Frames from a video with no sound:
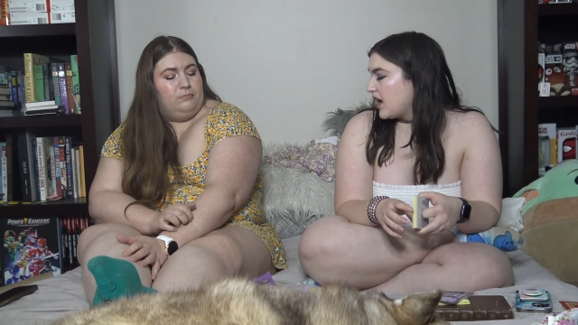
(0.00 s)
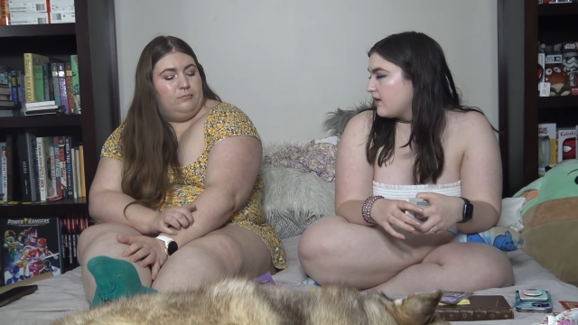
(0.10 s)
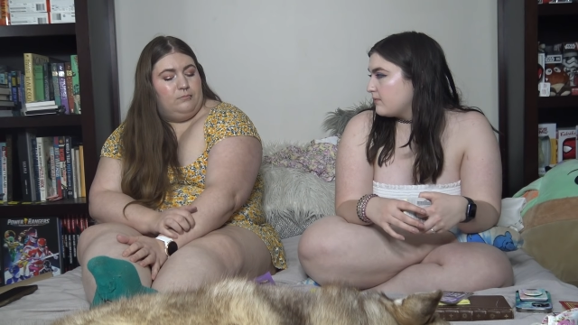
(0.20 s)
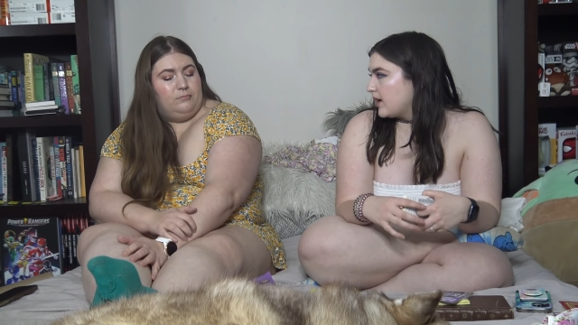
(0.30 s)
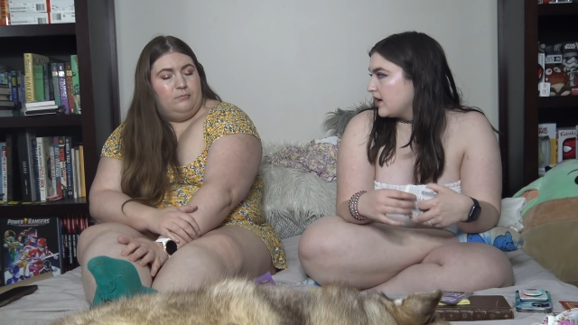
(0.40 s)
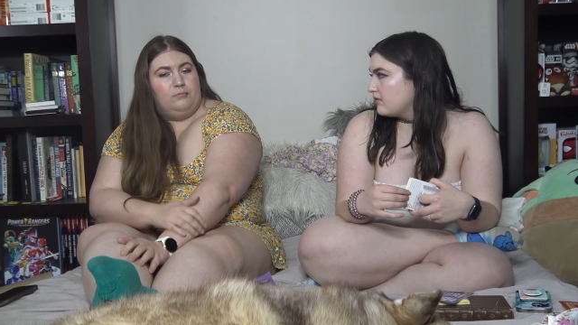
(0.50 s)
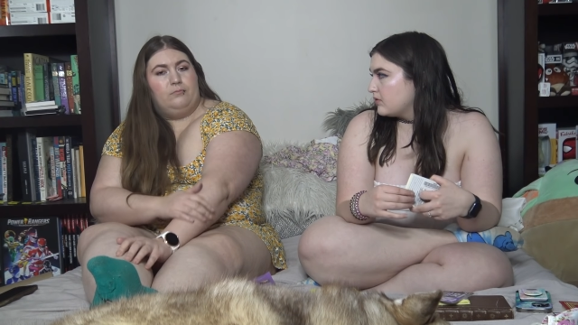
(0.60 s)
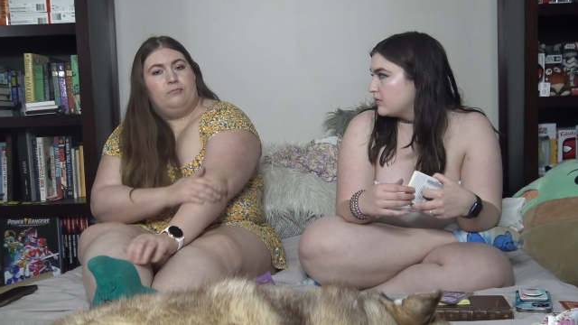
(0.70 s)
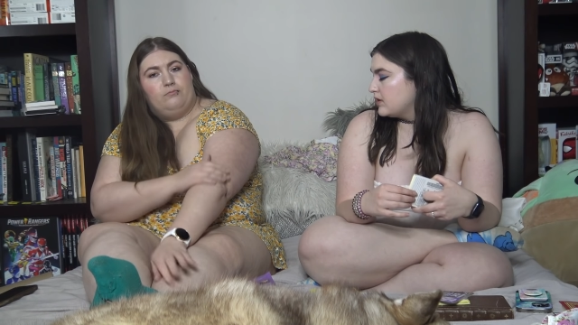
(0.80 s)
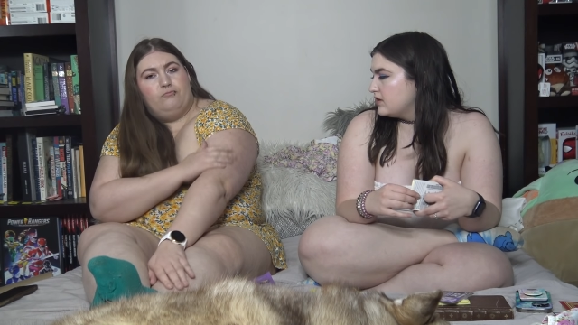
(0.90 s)
Speaker 1: half back
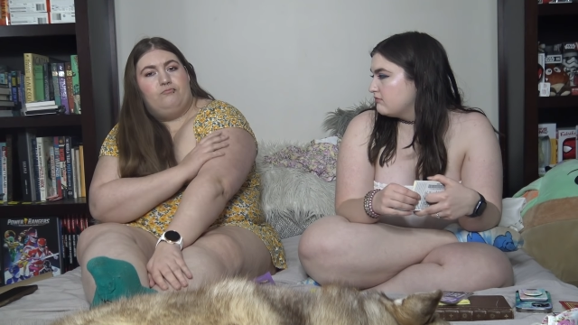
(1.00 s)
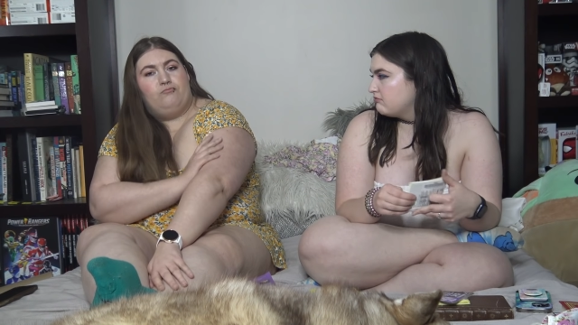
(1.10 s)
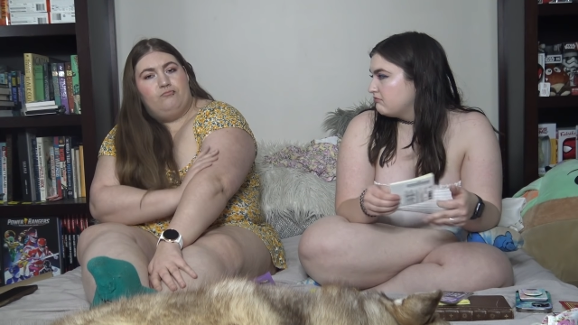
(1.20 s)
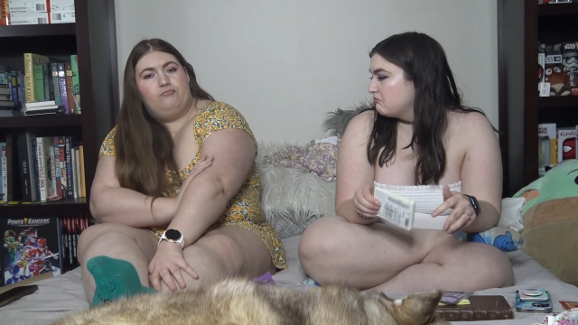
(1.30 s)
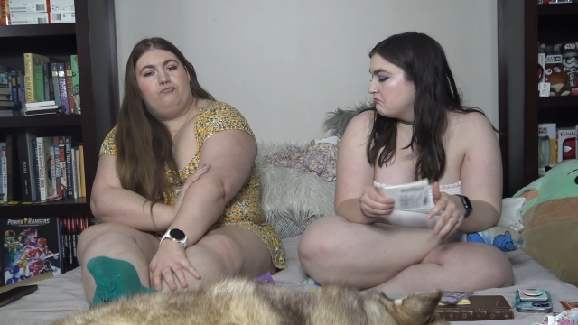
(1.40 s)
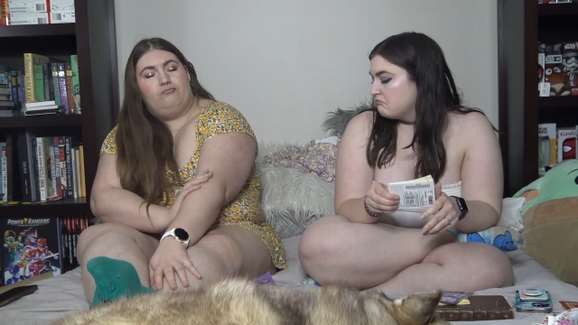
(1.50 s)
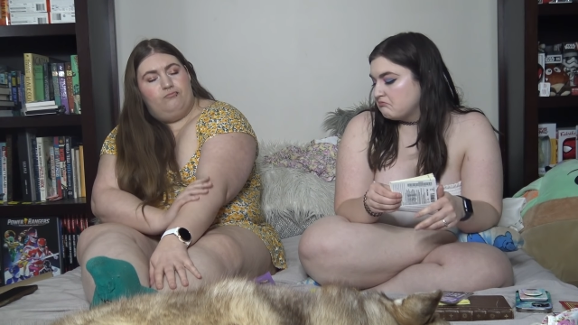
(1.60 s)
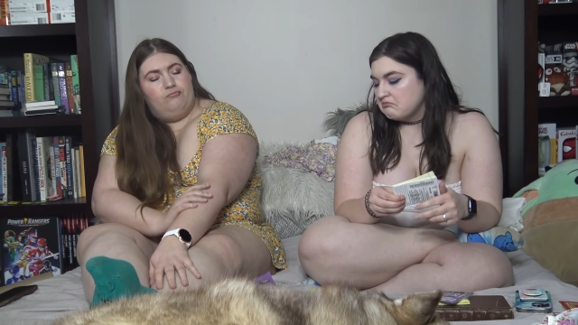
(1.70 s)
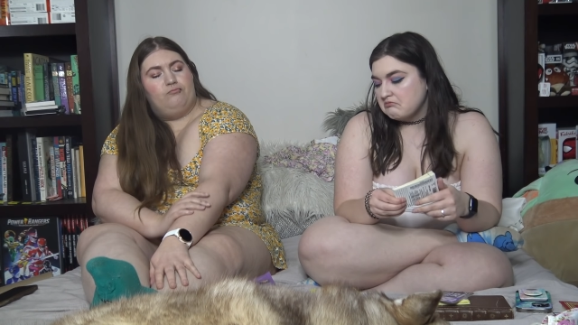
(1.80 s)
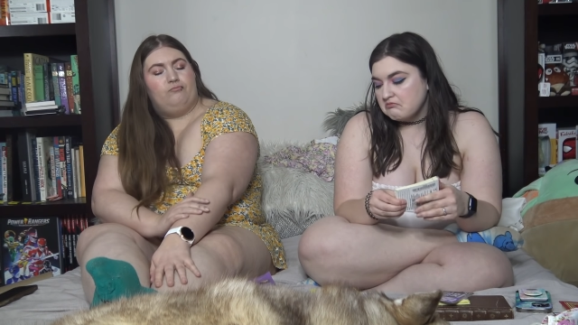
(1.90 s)
what we
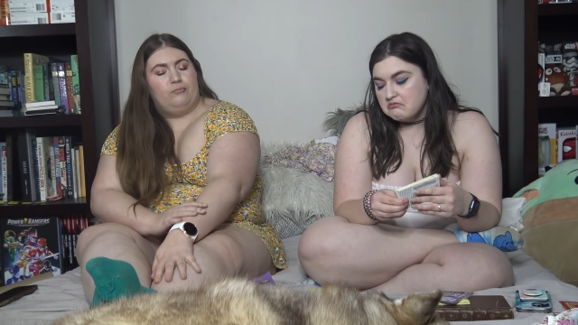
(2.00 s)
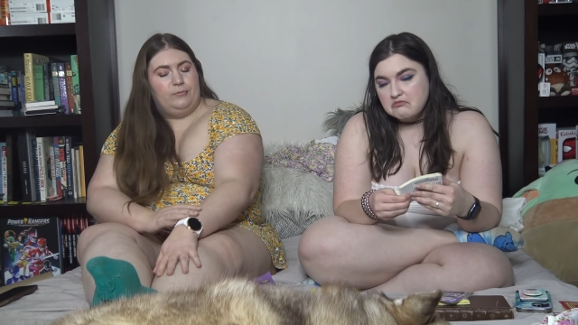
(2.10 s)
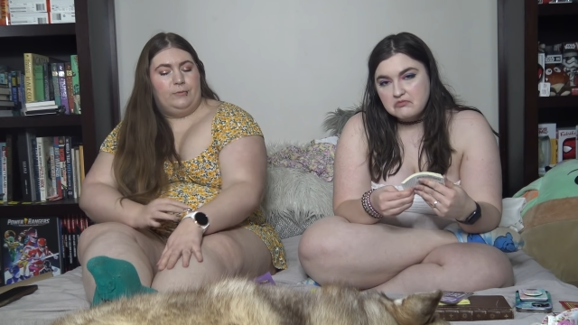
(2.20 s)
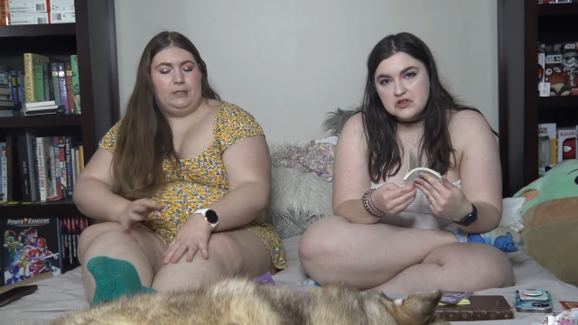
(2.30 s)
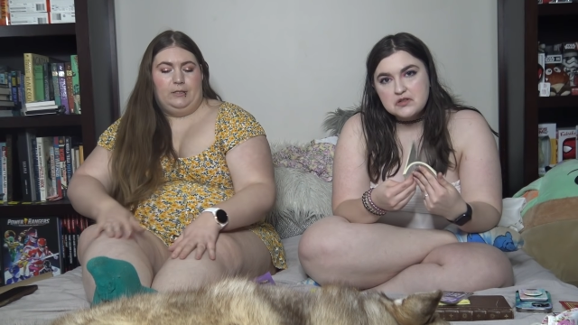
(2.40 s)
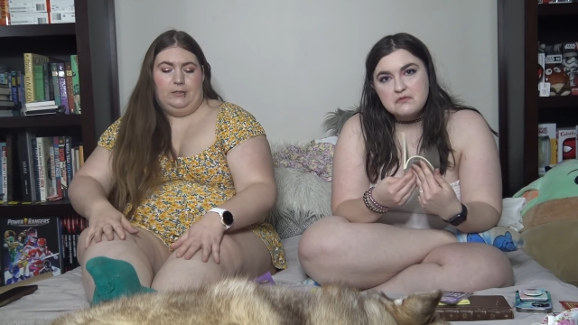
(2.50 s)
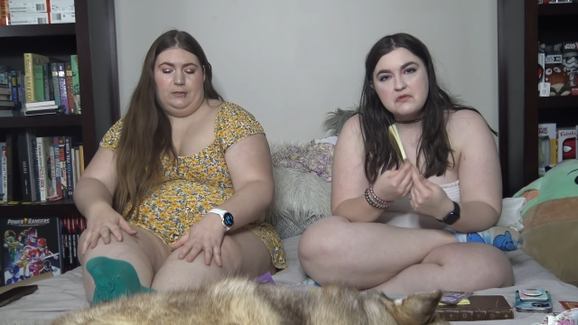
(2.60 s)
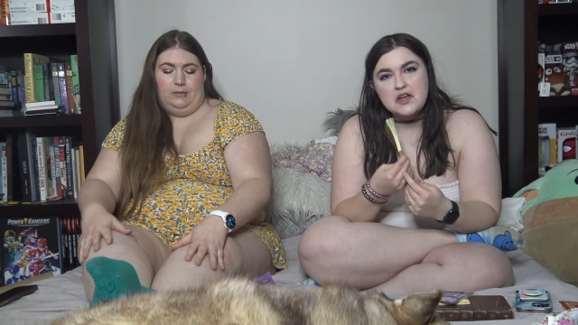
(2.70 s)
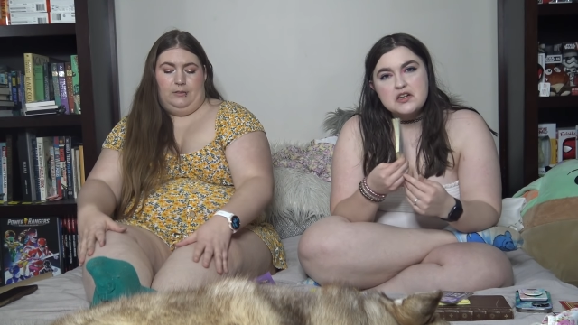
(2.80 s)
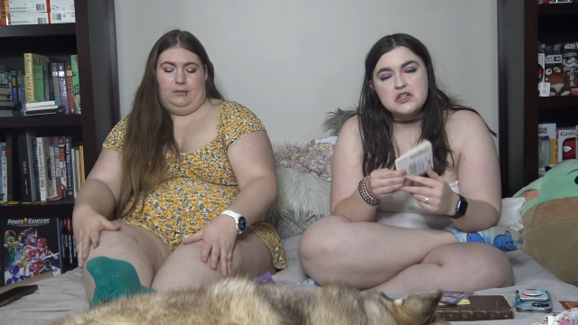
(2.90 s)
for some
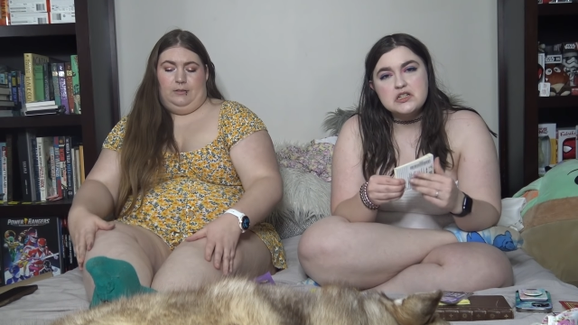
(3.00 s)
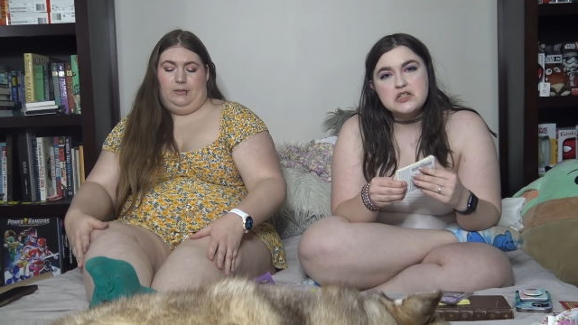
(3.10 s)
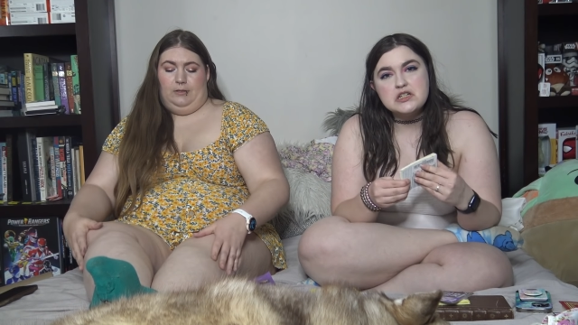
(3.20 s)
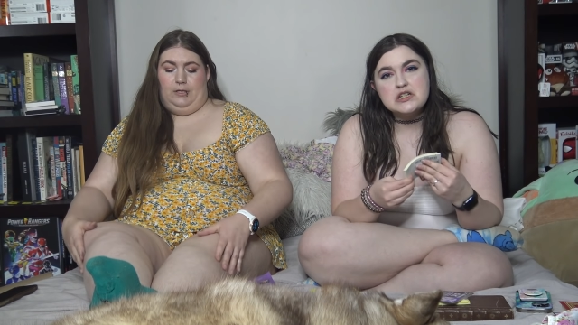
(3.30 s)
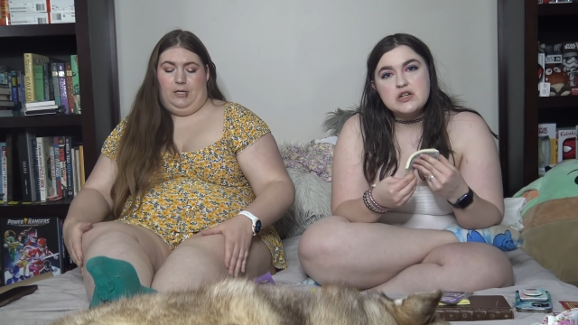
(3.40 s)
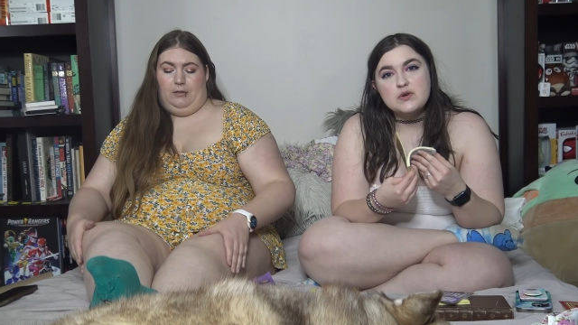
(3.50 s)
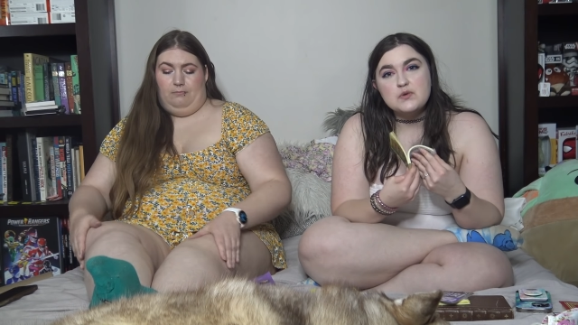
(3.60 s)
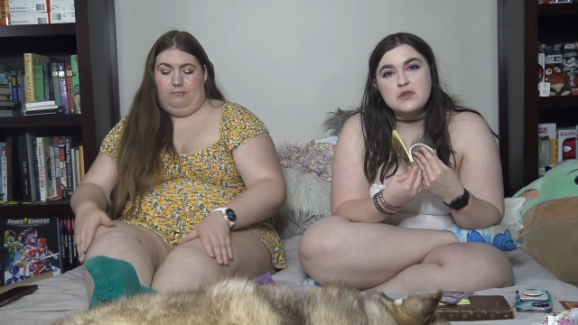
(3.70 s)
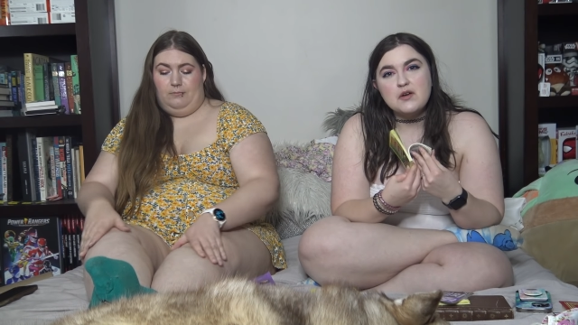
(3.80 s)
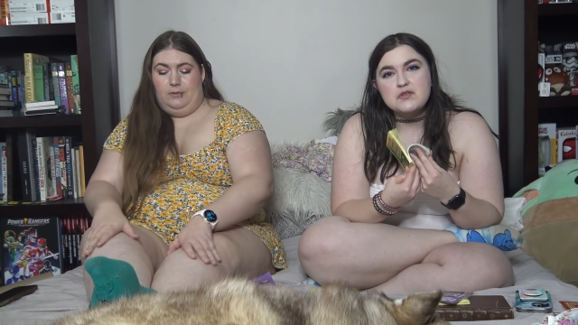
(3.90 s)
fun. Yeah.
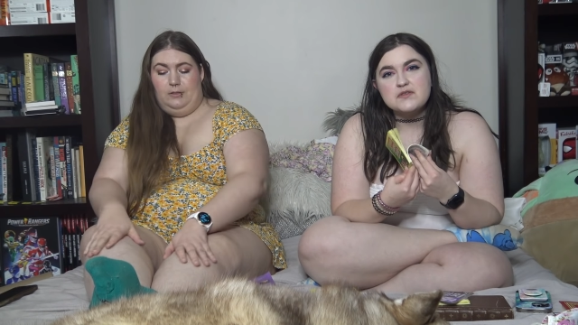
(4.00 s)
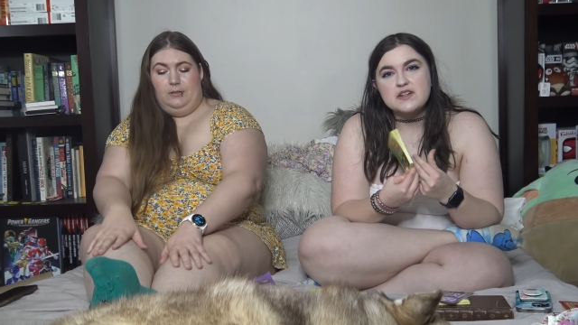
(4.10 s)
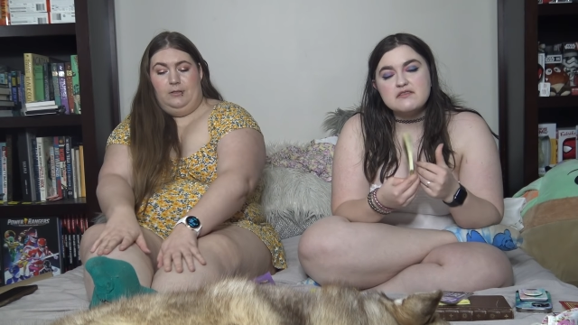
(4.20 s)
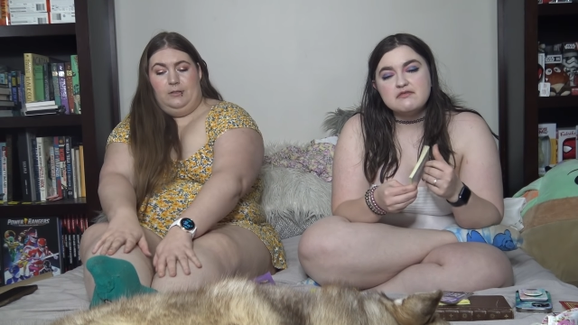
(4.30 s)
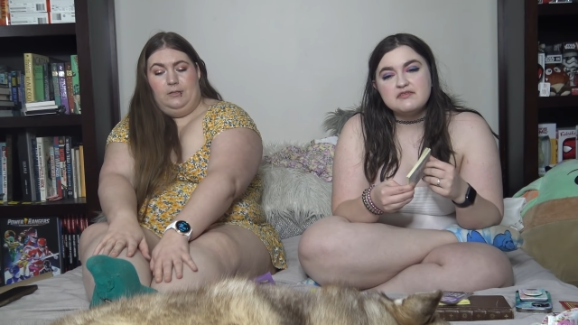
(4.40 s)
Ooh, that was fun.